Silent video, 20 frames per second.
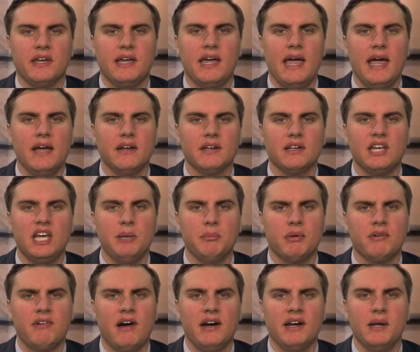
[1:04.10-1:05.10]
they can to
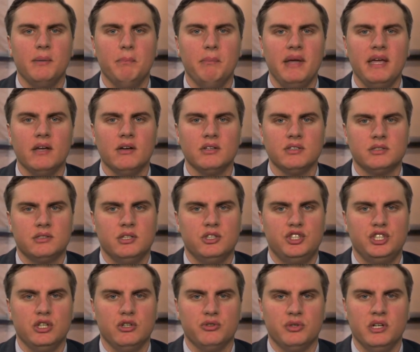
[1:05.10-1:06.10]
keep providing meals to
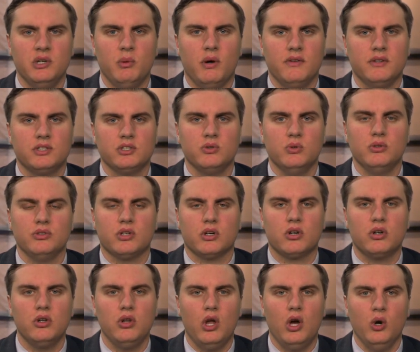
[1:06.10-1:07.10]
children while the schools
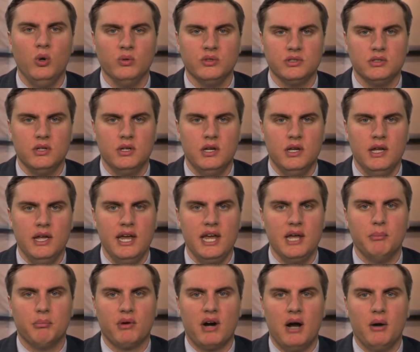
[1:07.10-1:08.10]
are closed.
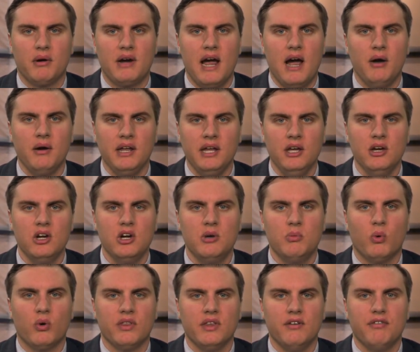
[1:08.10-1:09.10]
In Brown County,
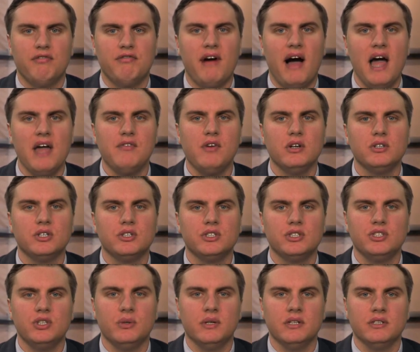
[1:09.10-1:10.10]
more than 500
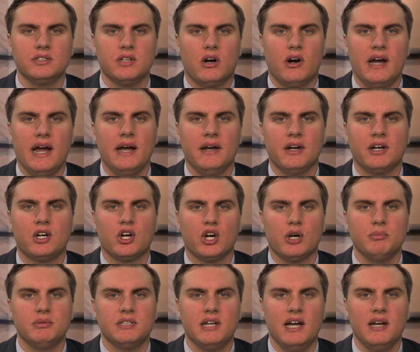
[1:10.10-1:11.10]
students are handed
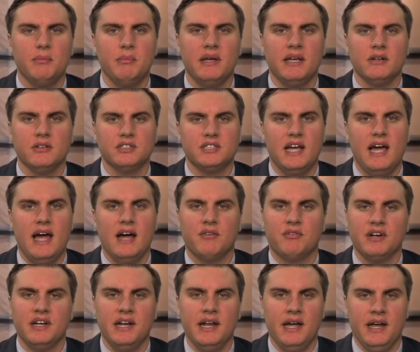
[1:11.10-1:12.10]
curbside meals
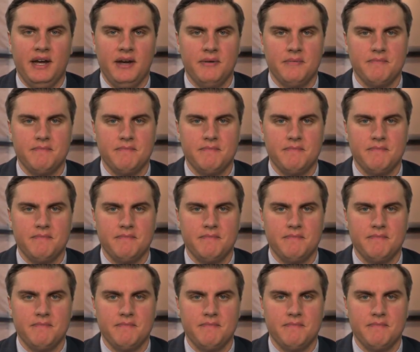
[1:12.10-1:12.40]
every day.